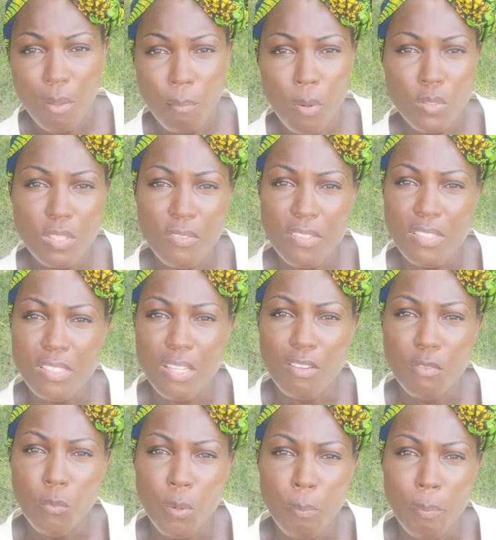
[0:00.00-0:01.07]
Most of the
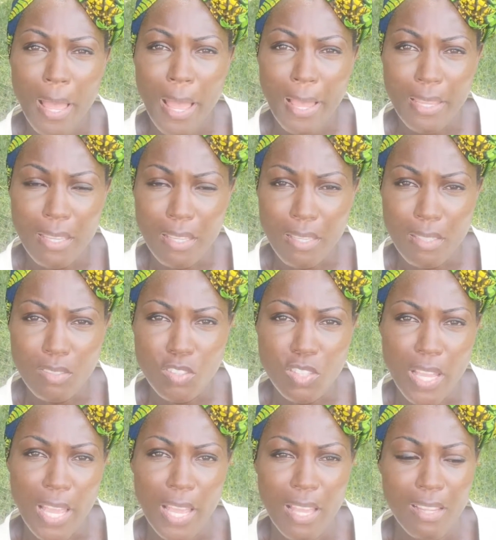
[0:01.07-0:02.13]
stuff were
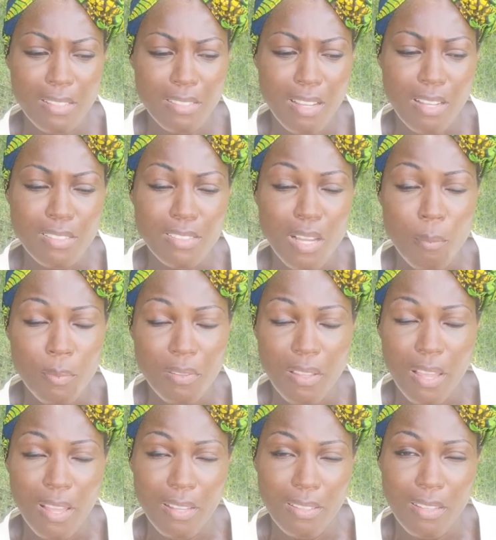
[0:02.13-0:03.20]
packaged, and on top of
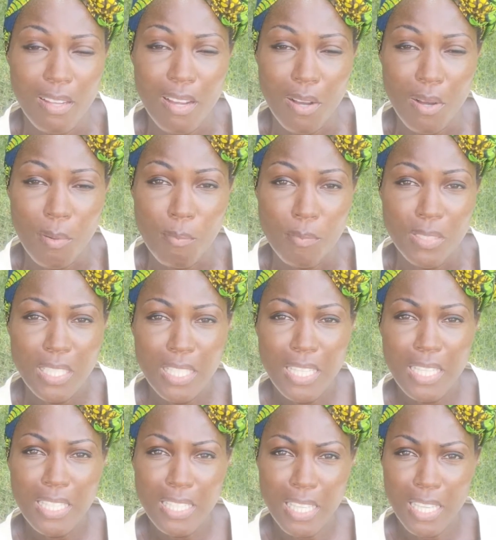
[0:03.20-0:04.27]
that
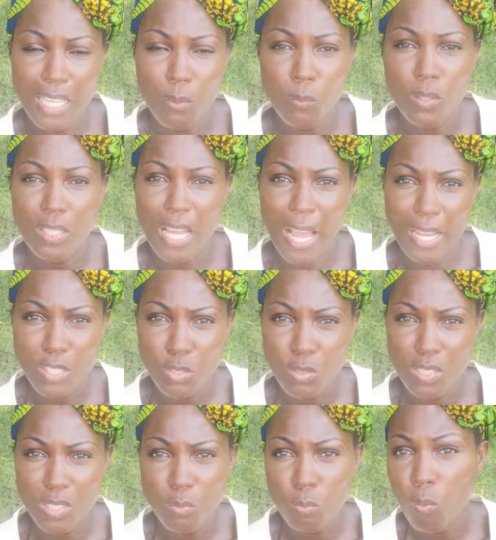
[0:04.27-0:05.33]
they would
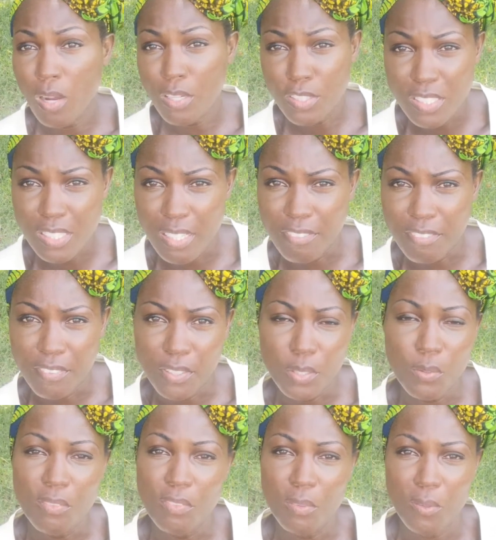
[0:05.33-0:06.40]
actually wash stuff for
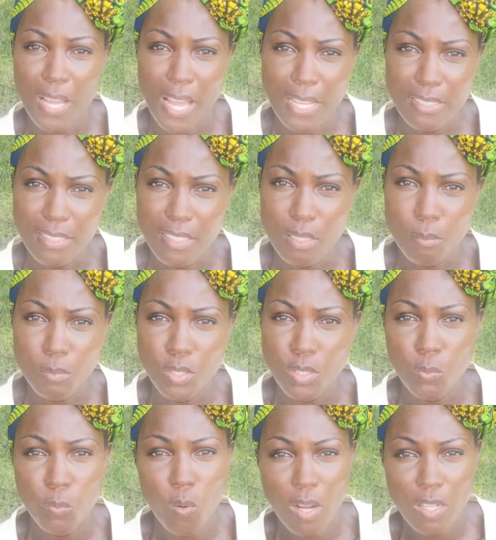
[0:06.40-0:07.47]
you if you asked them
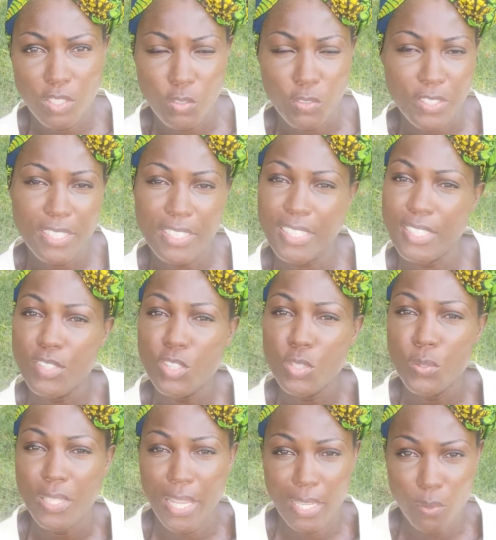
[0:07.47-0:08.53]
to wash or
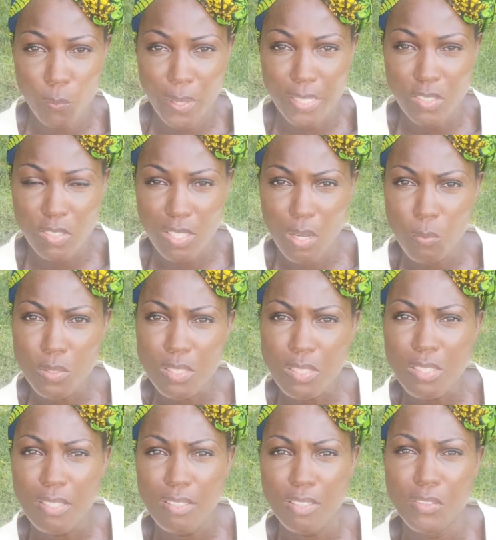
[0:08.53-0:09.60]
assist you in any way. So that was
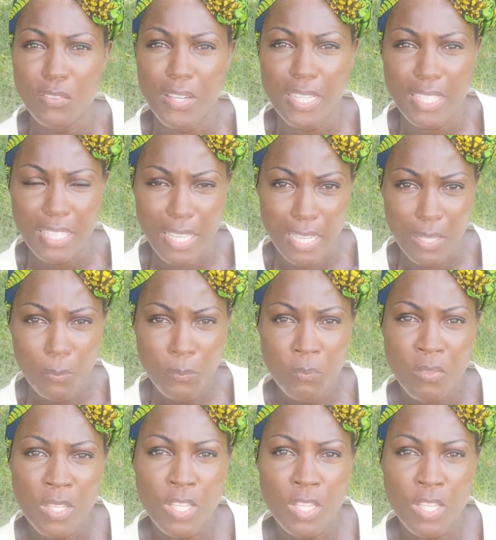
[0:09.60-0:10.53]
another great thing.